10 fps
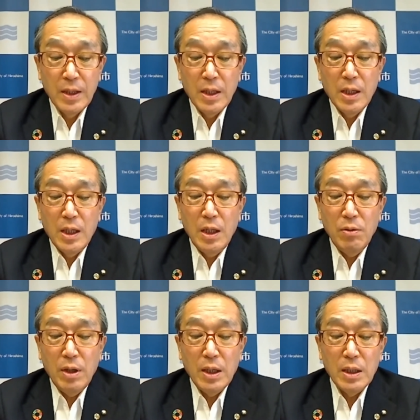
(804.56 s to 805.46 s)

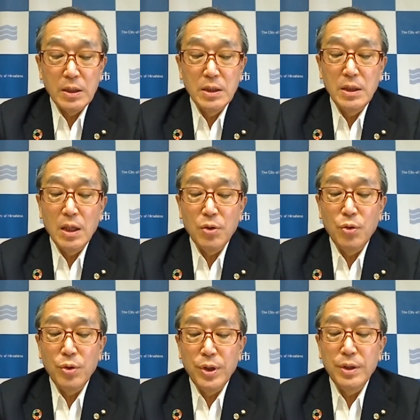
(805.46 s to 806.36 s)
Lastly,
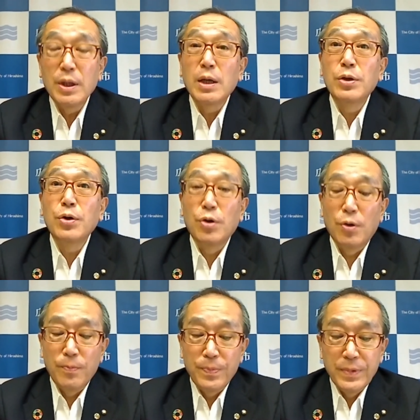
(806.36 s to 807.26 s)
I'd like
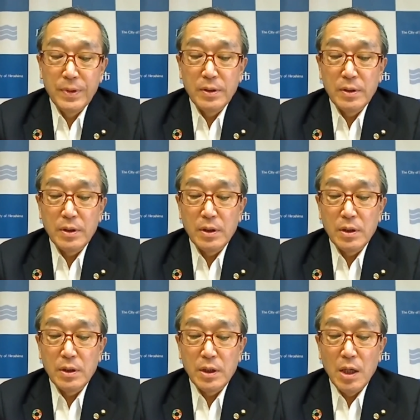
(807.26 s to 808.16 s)
to talk about the
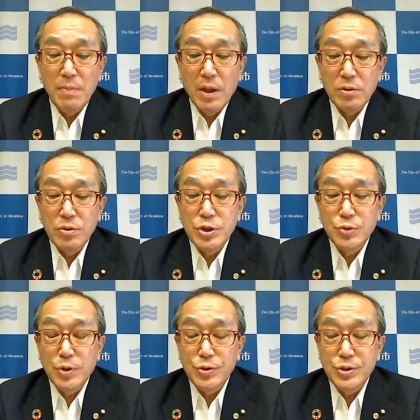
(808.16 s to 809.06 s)
inscription
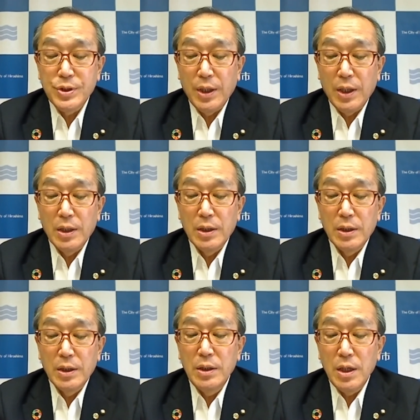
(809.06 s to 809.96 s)
on the
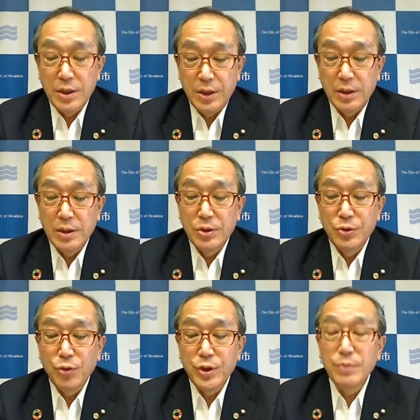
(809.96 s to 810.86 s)
cenotaph for the
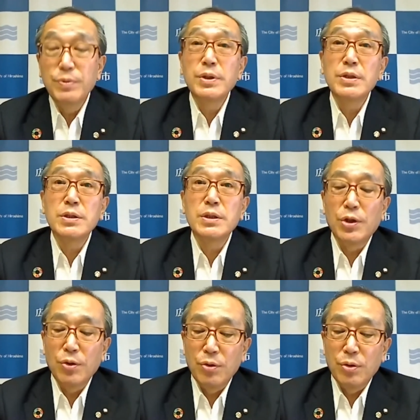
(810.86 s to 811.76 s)
atomic bomb
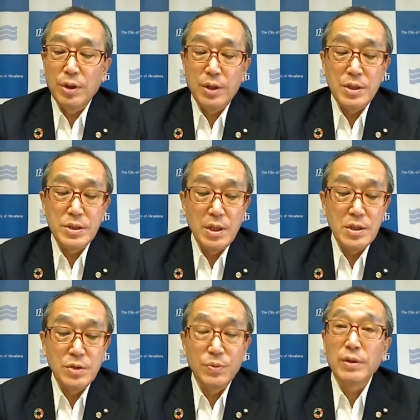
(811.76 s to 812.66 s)
victims
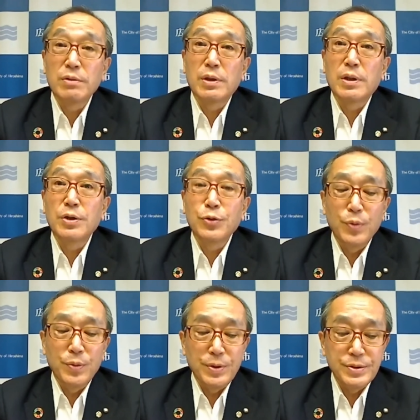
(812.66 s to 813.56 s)
in the Peace Memorial
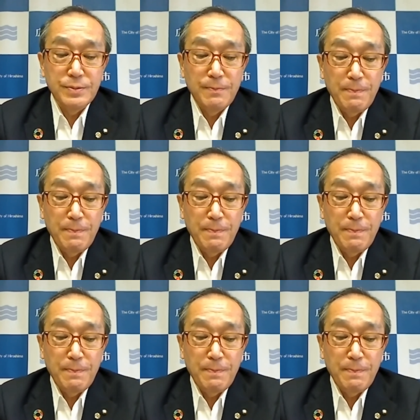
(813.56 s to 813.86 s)
Park.